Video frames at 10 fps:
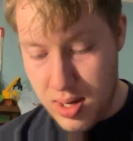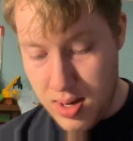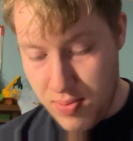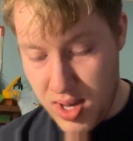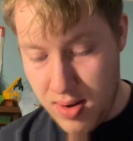
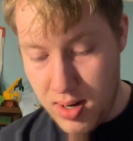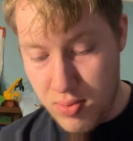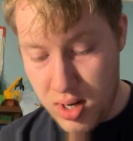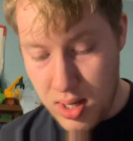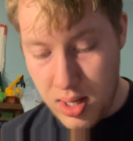figure out
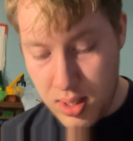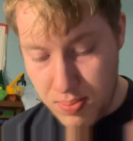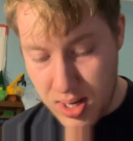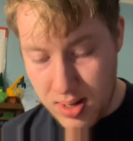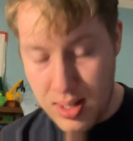what it is,
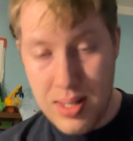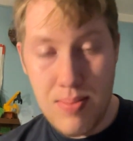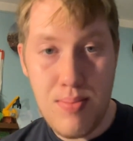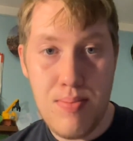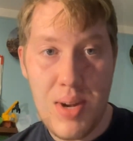but
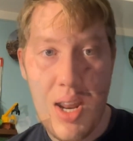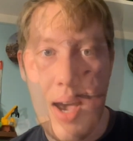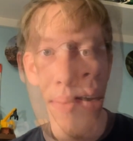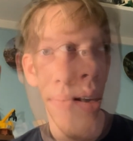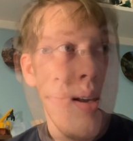
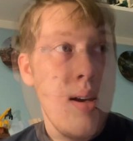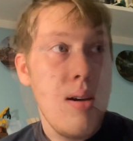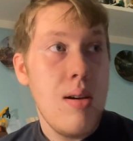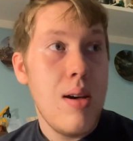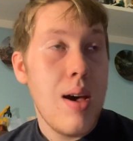yeah.
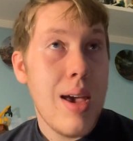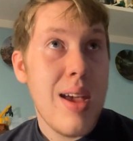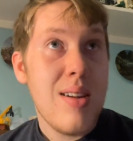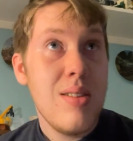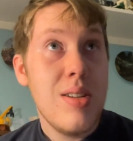
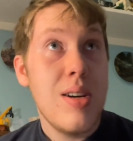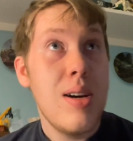And